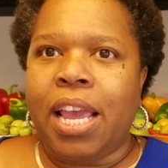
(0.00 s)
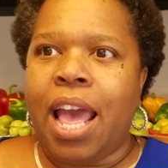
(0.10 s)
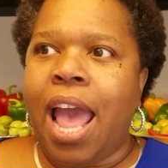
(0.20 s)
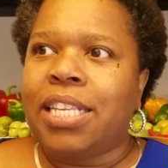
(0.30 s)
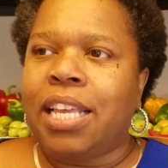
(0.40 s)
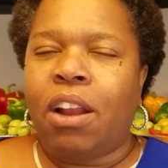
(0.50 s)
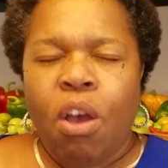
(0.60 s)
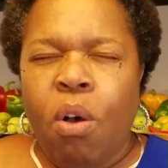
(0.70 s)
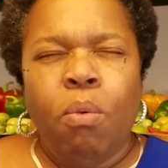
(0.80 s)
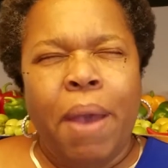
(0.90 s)
I said,
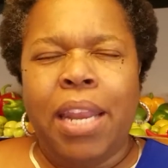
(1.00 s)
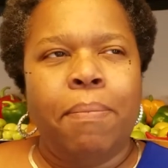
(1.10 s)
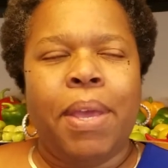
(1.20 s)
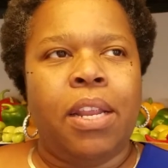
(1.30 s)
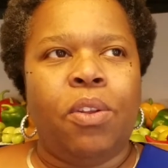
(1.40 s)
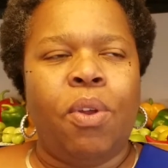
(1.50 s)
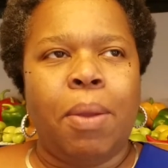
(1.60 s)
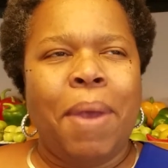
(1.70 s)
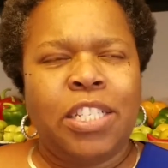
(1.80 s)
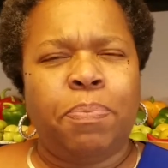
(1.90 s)
"Oh, wait a minute, Lord,
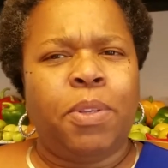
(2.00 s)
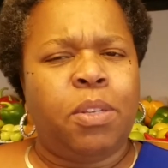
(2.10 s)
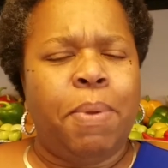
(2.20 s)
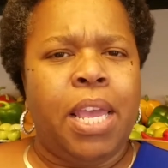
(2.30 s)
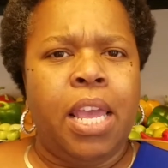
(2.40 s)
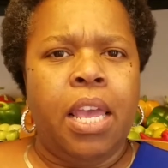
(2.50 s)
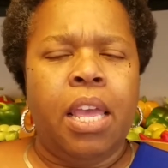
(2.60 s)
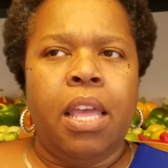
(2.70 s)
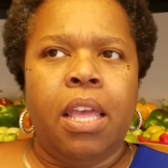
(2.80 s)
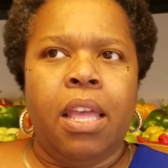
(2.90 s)
am I supposed to be
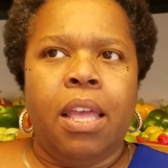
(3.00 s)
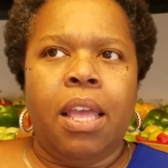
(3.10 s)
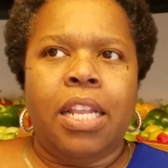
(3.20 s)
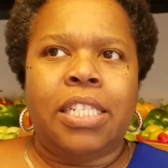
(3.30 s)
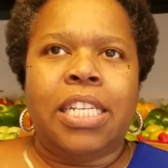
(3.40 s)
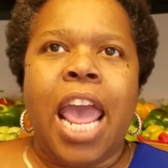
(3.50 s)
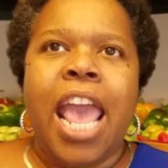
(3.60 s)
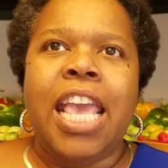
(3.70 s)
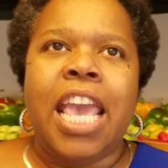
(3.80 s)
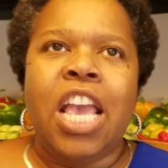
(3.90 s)

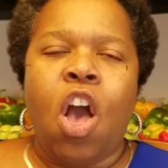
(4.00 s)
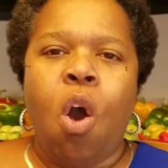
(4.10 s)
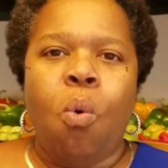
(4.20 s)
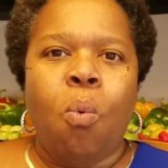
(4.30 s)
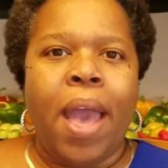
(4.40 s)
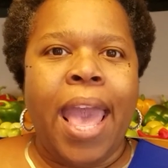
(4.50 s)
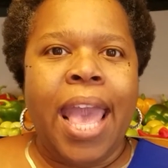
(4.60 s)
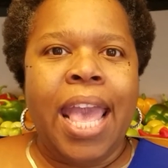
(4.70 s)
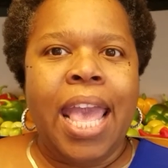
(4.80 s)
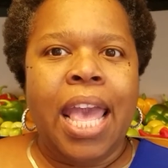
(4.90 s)
taking
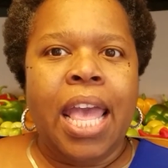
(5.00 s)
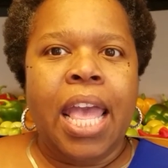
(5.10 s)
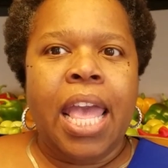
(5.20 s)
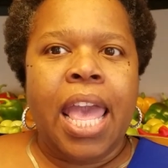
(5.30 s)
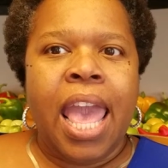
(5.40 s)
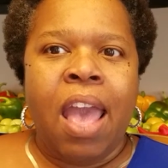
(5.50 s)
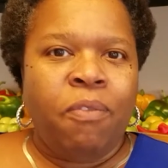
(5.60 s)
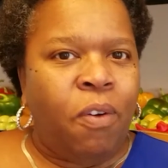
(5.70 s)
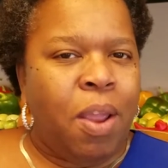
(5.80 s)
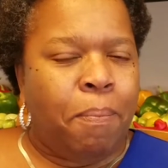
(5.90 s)
away
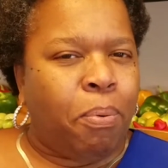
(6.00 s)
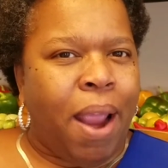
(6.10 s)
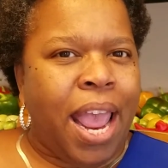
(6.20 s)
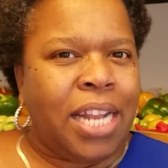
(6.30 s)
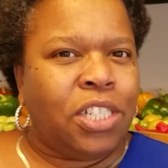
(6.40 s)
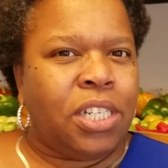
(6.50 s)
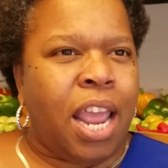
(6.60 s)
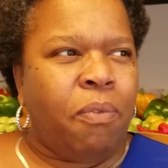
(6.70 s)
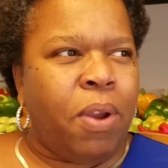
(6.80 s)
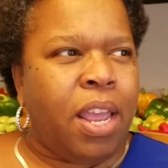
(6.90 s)
every branch
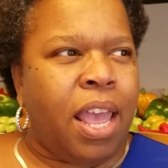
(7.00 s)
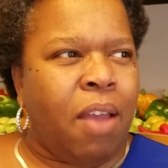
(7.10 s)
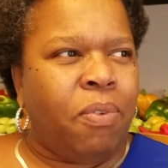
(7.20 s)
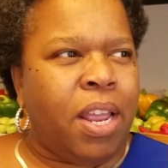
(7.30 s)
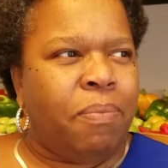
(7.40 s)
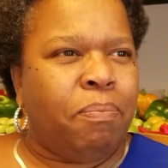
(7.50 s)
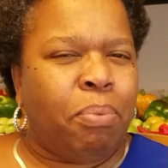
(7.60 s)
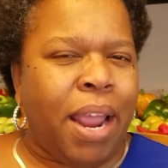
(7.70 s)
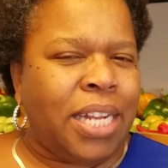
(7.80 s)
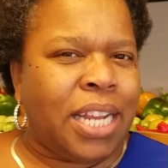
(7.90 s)

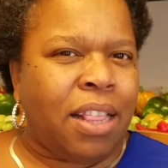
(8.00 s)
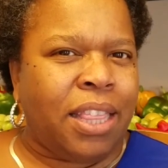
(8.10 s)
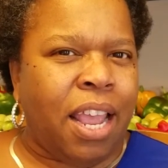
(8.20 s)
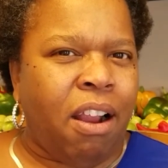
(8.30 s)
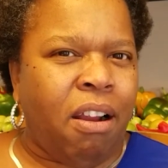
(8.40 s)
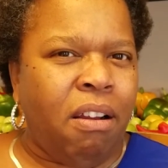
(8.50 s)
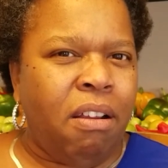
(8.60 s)
out there